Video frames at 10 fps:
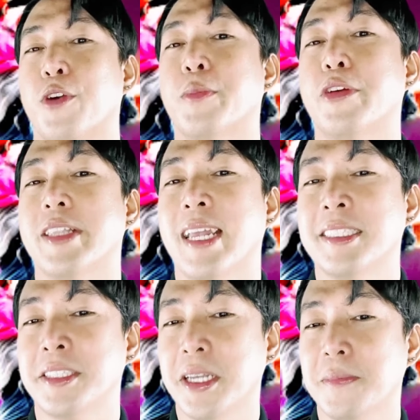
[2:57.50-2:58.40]
For more
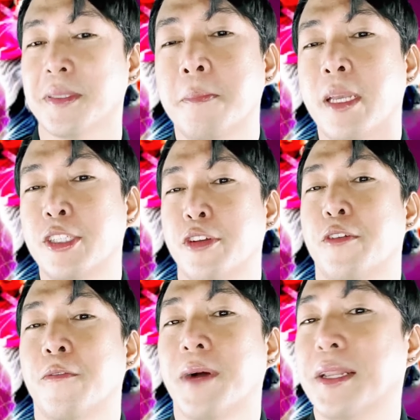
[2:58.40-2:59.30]
dance tips, make sure
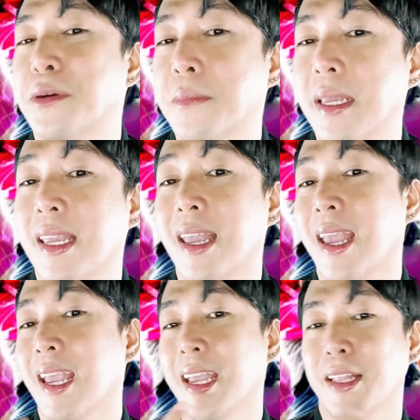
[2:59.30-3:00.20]
you follow me
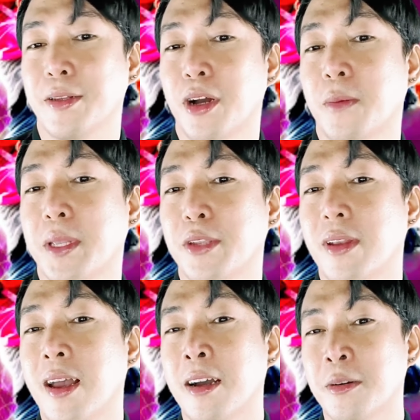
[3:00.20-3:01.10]
and comment nyo
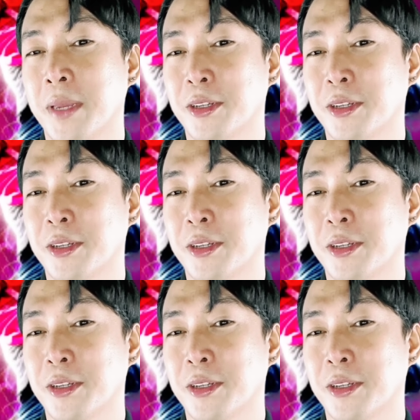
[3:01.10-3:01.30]
lang kung